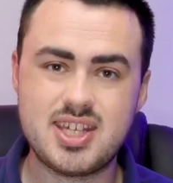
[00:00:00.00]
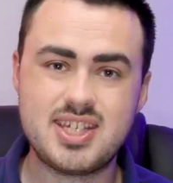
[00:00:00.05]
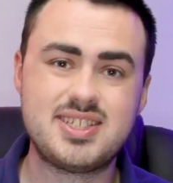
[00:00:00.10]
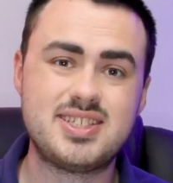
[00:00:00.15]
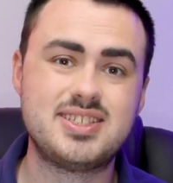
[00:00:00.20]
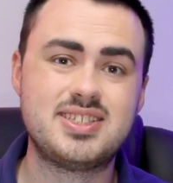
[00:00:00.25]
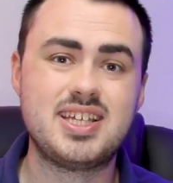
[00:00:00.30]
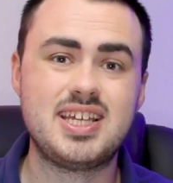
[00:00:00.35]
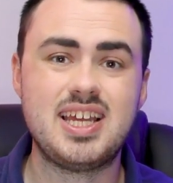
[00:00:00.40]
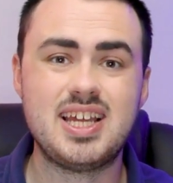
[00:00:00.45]

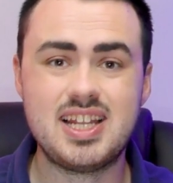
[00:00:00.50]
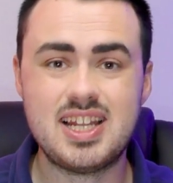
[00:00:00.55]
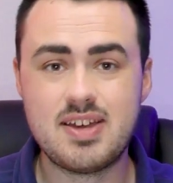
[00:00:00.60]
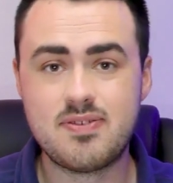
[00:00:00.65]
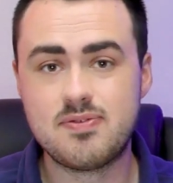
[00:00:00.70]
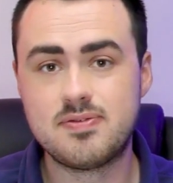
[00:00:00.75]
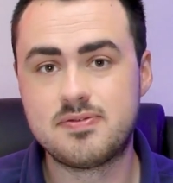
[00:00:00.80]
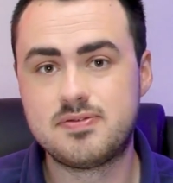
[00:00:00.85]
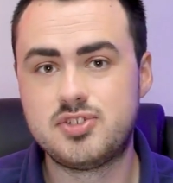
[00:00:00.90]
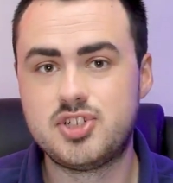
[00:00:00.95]
this is the
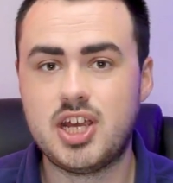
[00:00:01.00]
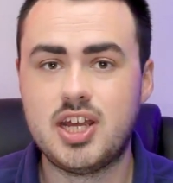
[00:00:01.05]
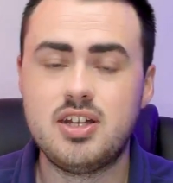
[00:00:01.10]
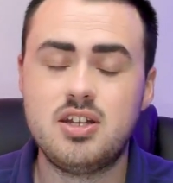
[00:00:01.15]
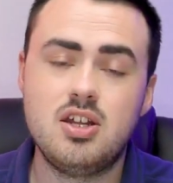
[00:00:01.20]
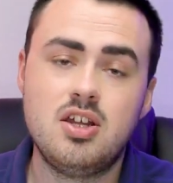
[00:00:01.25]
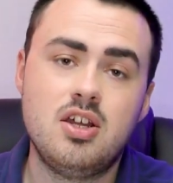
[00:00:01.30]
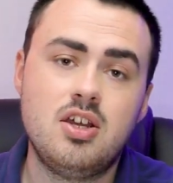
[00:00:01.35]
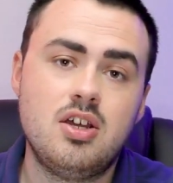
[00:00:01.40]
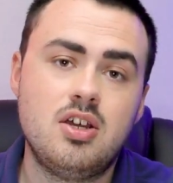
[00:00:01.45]
11th
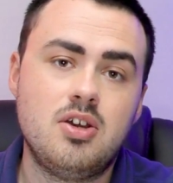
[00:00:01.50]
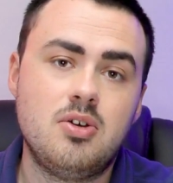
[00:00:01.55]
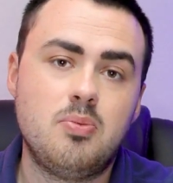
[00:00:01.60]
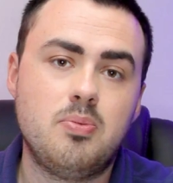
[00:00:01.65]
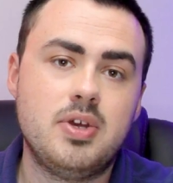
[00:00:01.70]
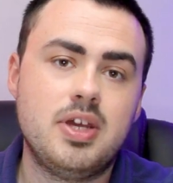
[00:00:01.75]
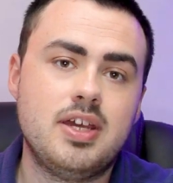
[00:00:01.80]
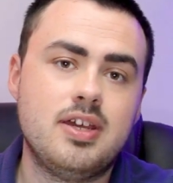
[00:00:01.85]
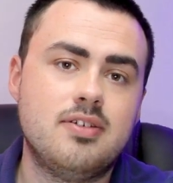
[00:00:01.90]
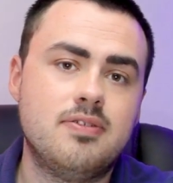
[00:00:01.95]
gen
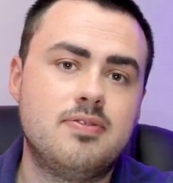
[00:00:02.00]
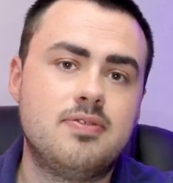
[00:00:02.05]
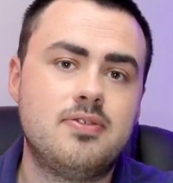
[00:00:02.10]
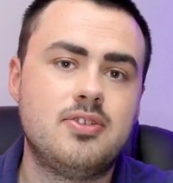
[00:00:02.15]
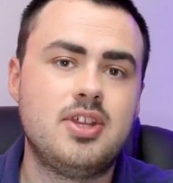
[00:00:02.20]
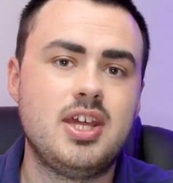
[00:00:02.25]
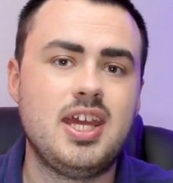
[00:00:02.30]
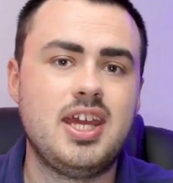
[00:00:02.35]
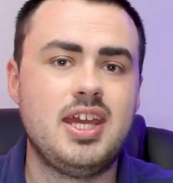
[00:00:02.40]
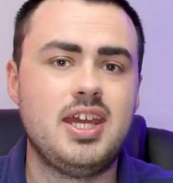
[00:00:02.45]

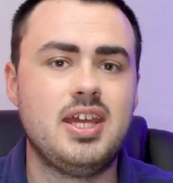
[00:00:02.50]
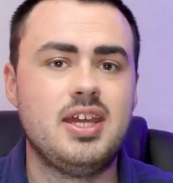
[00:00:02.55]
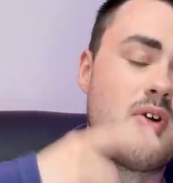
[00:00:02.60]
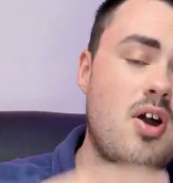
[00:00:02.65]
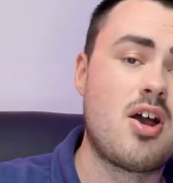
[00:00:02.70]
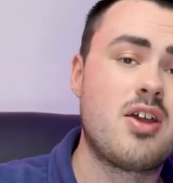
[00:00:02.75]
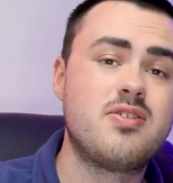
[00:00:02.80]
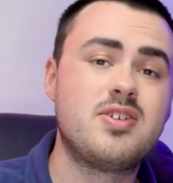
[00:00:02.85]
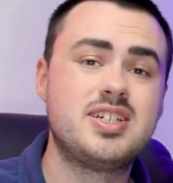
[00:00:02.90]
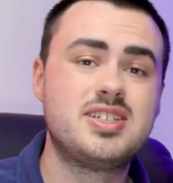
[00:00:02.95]
with the
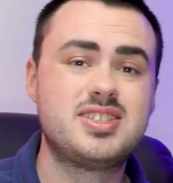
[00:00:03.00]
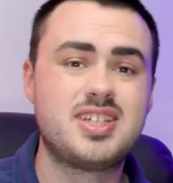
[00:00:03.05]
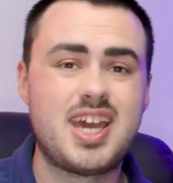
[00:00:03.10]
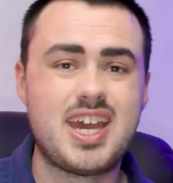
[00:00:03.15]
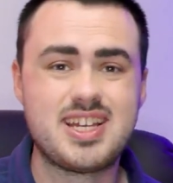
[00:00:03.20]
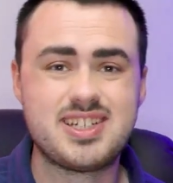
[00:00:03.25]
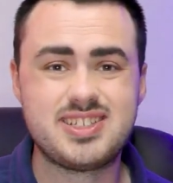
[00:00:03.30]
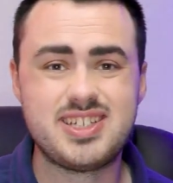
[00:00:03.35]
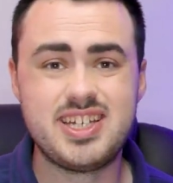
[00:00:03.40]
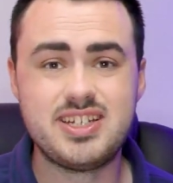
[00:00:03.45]
Iris
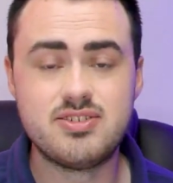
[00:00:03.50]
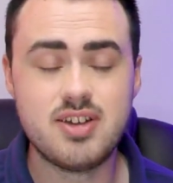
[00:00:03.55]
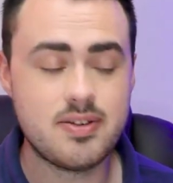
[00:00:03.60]
Xe